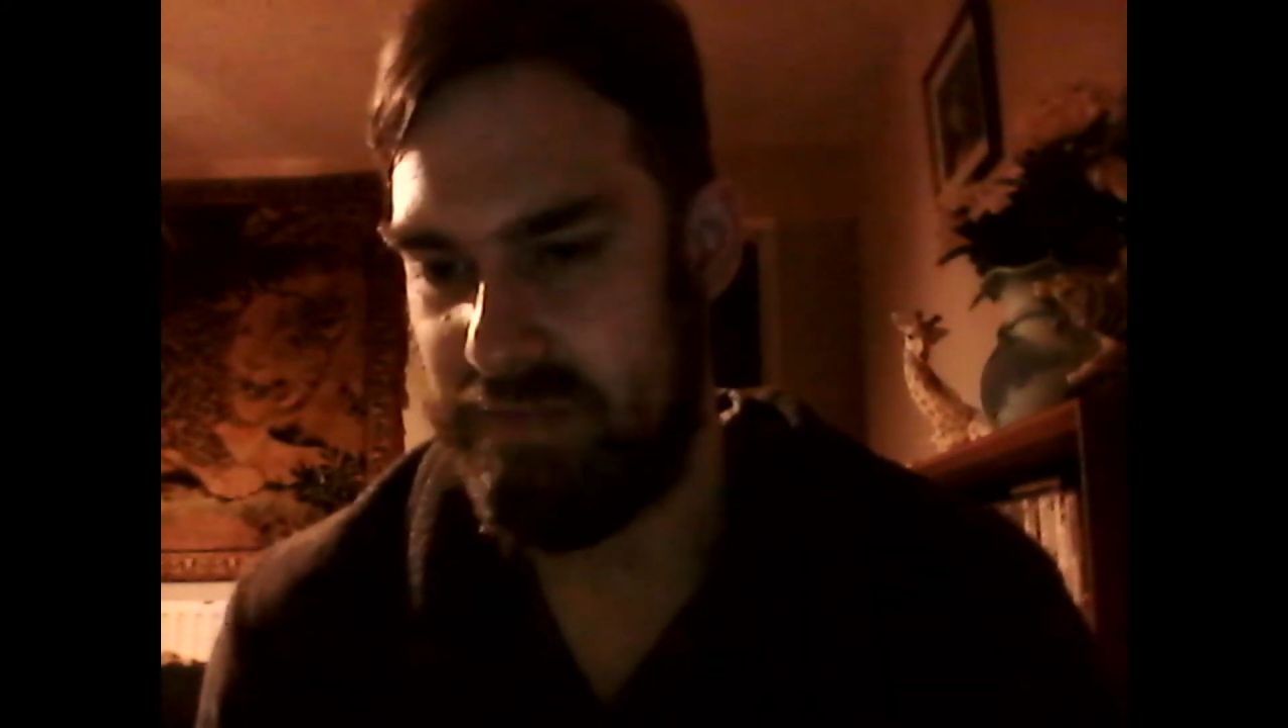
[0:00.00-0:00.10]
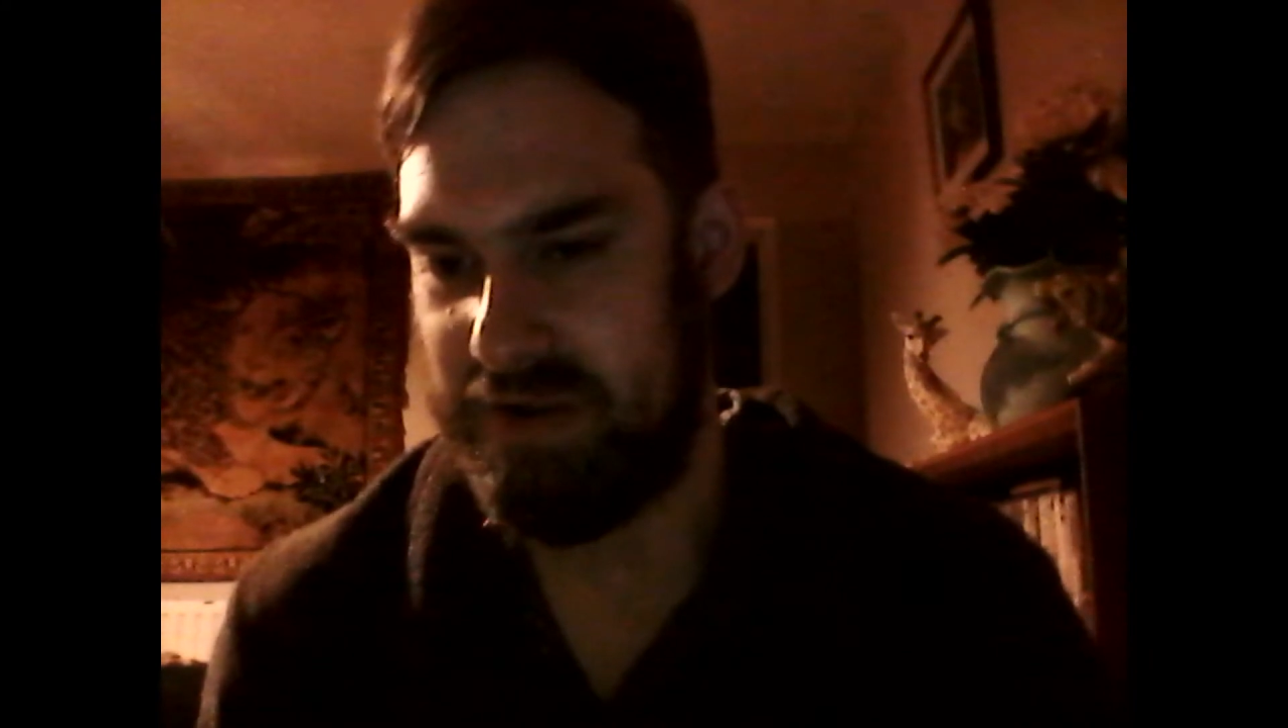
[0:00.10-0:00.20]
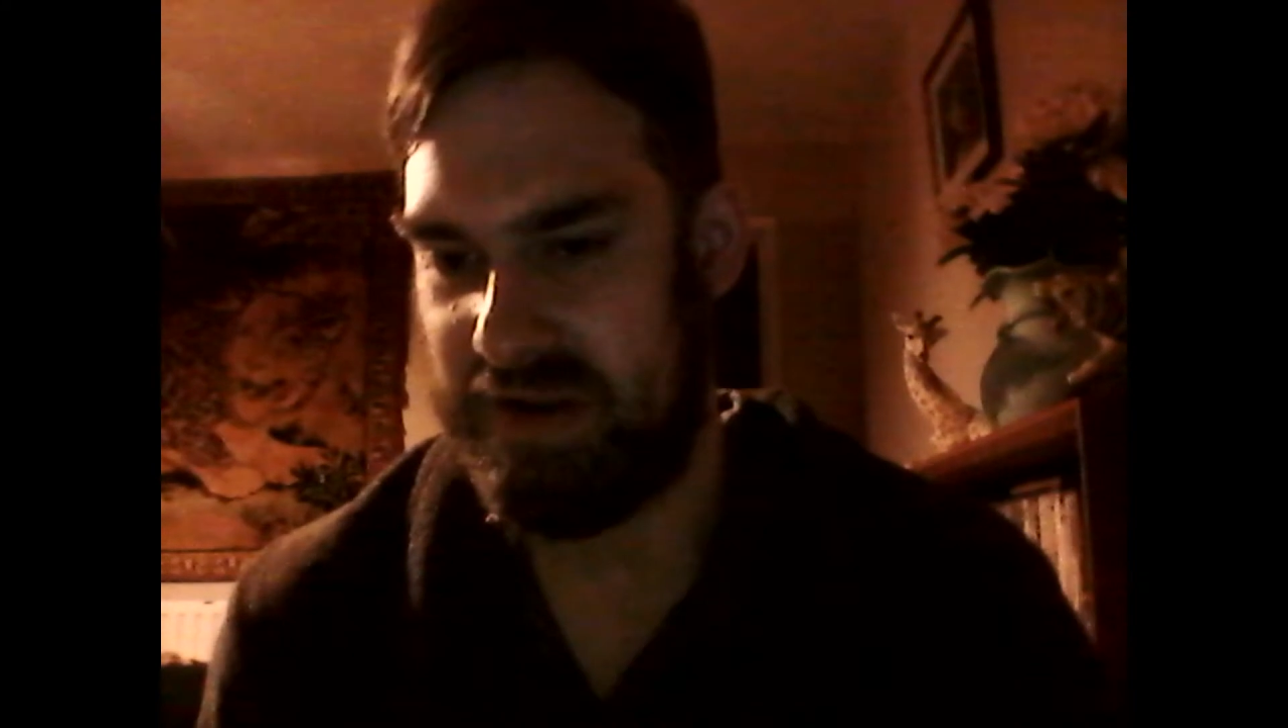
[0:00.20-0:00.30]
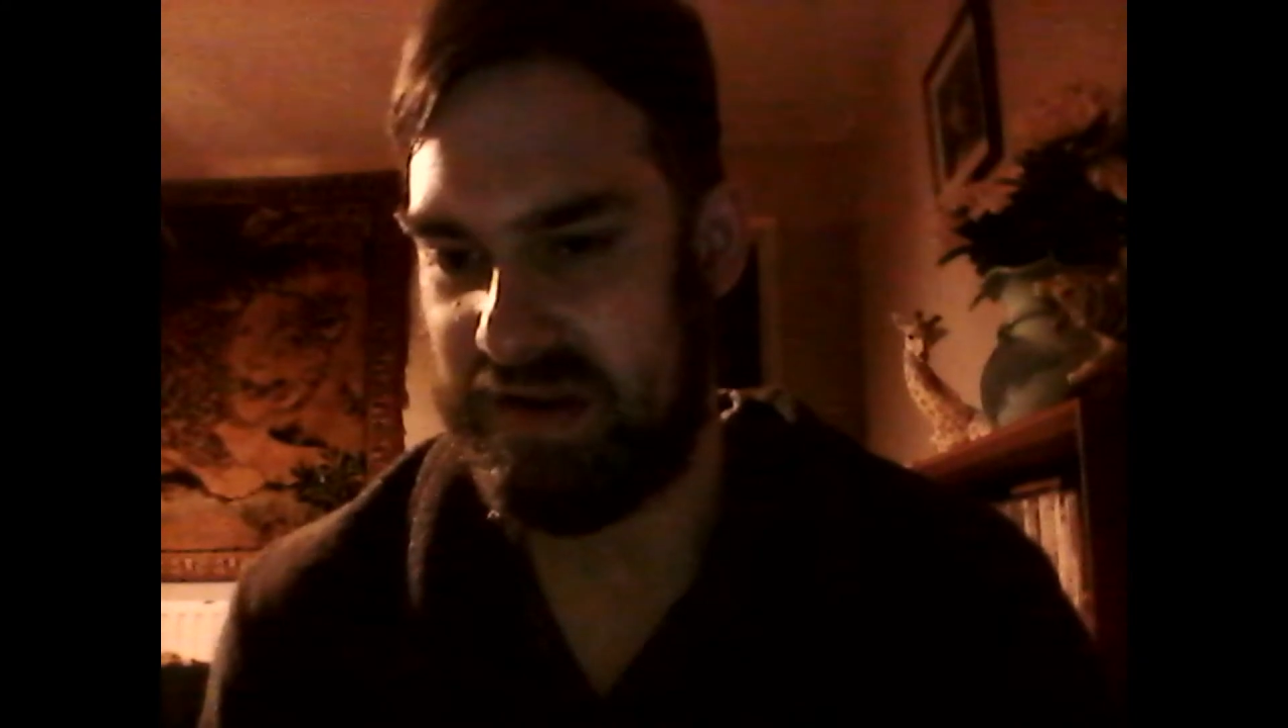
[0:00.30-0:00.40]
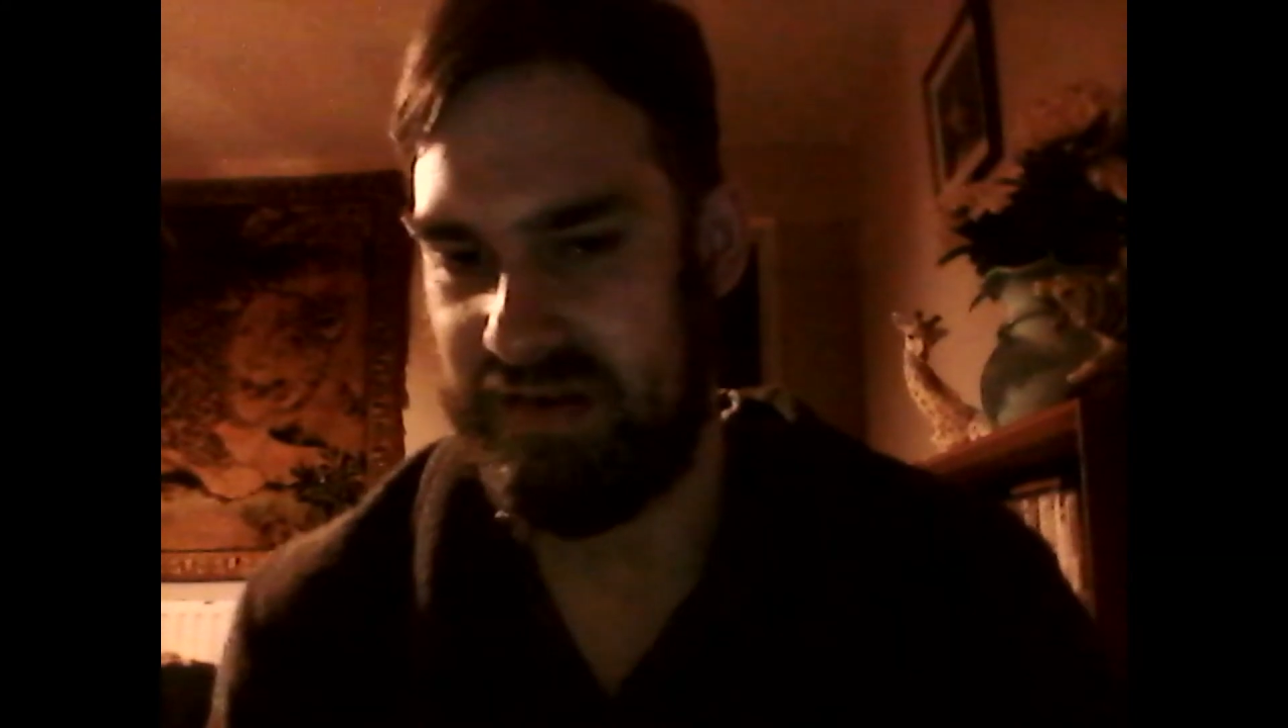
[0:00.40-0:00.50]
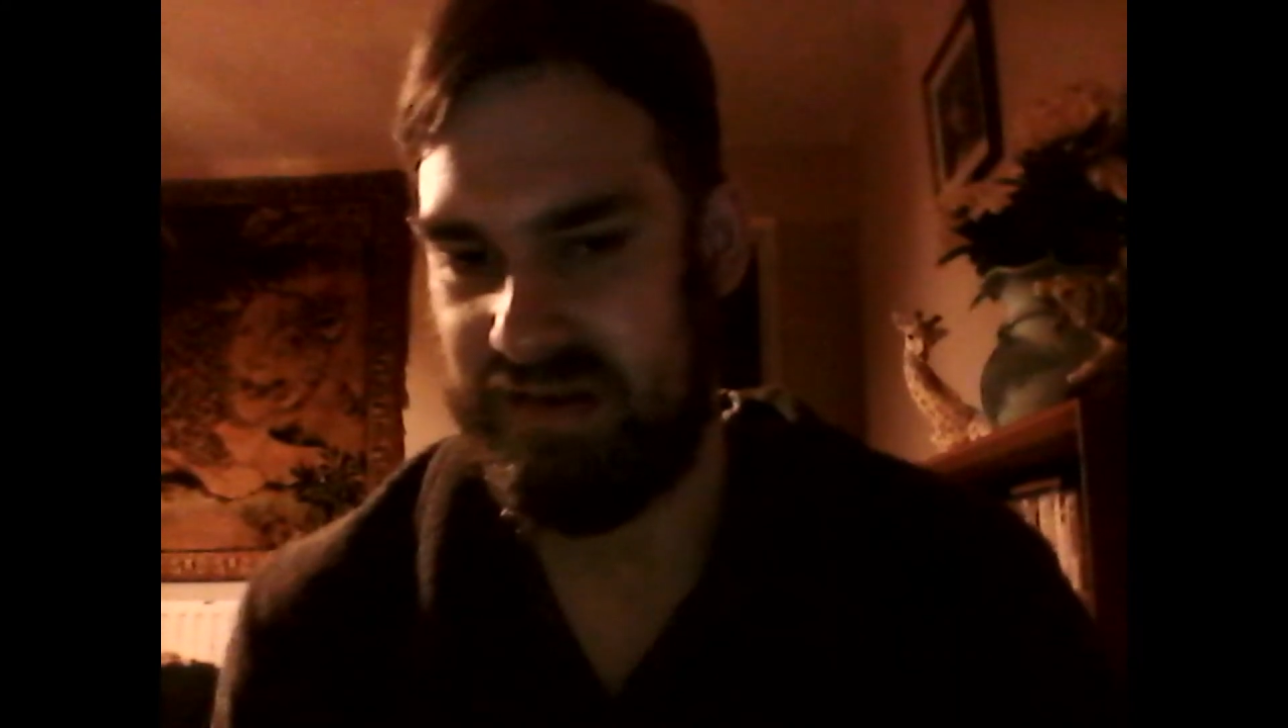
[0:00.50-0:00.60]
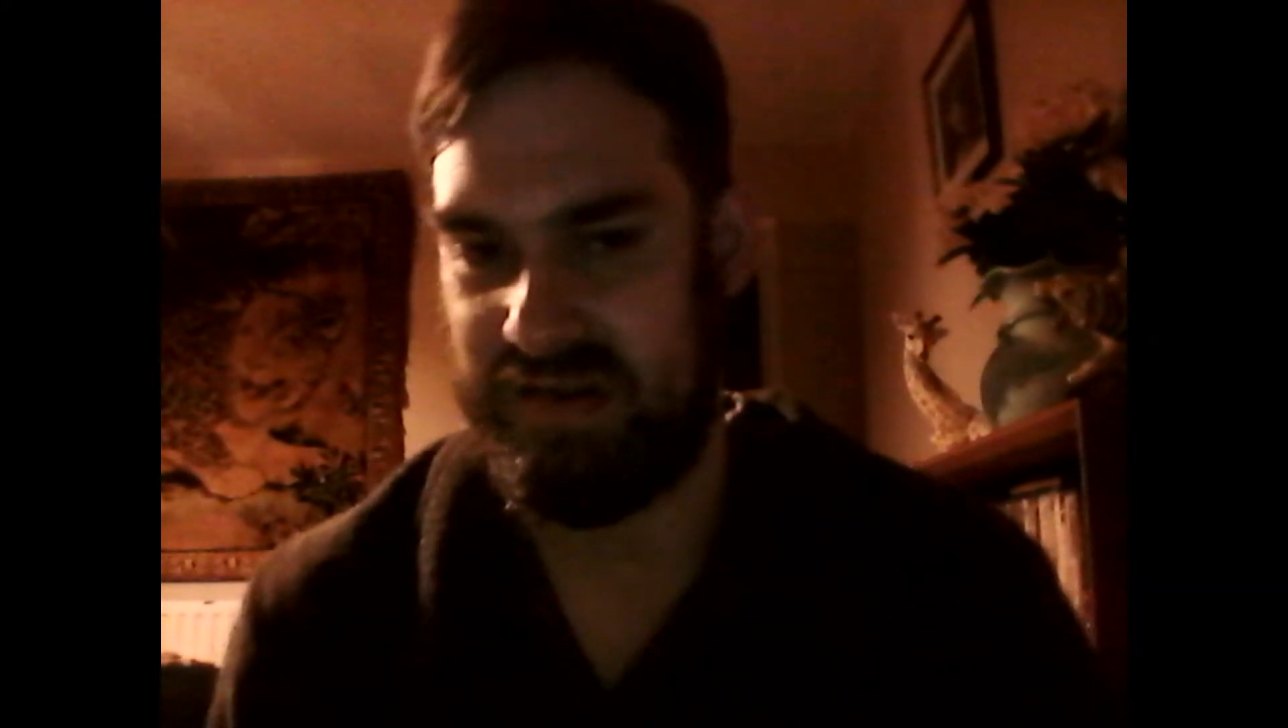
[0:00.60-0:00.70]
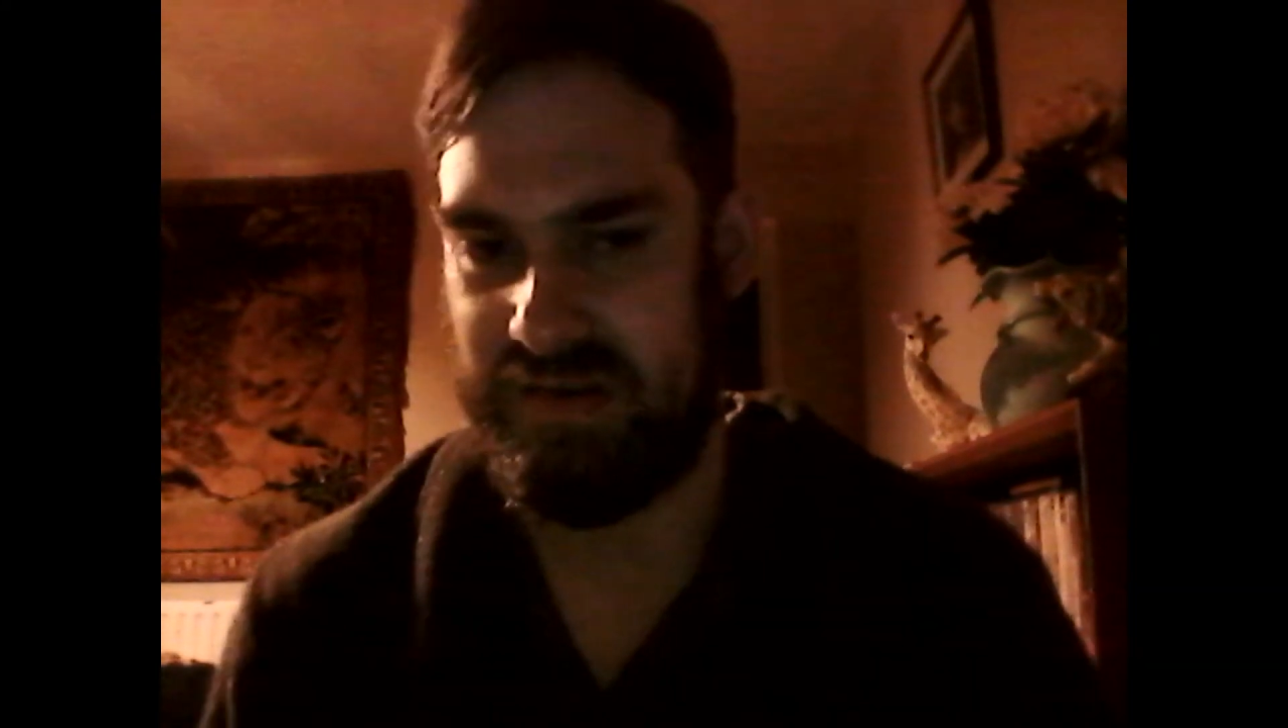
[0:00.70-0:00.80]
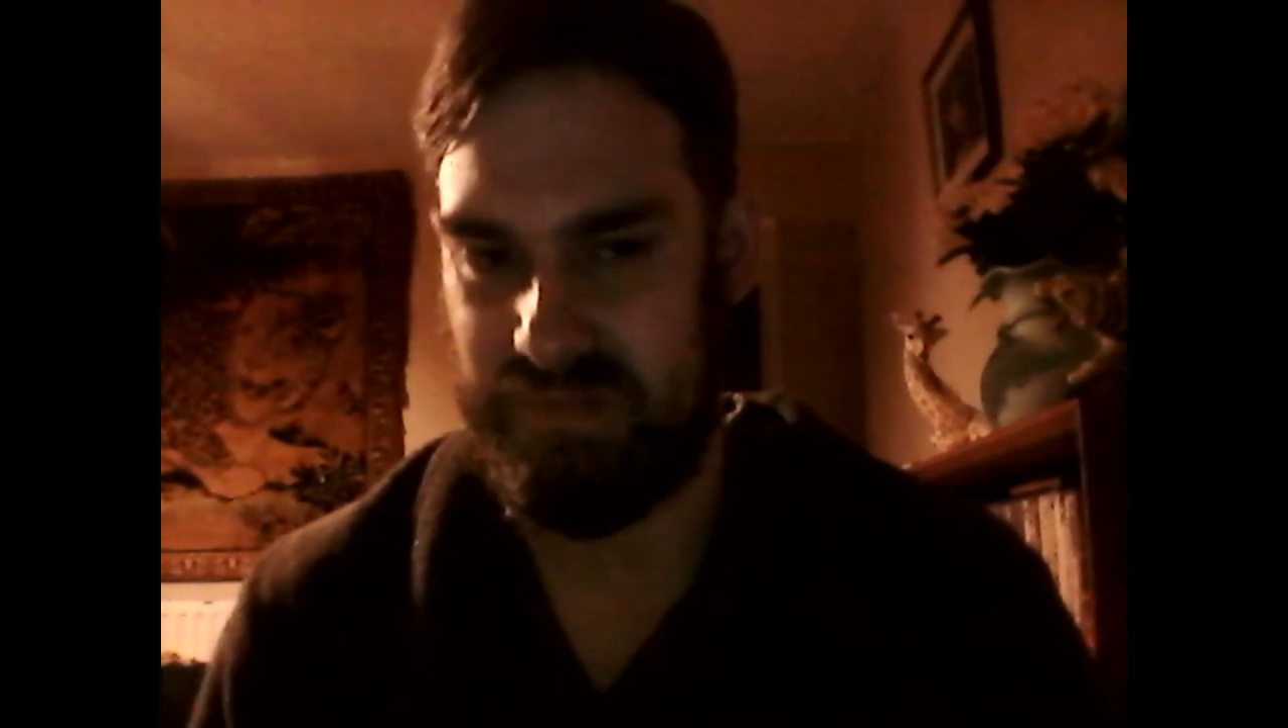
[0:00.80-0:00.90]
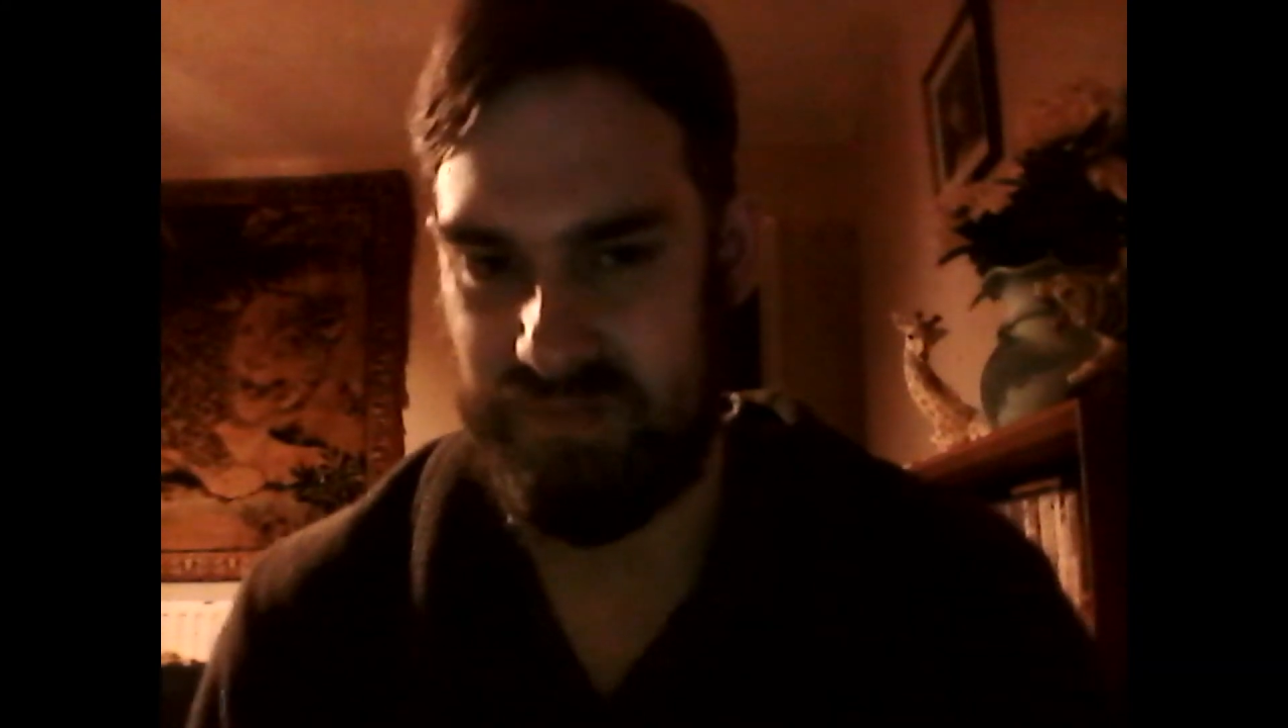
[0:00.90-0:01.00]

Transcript: because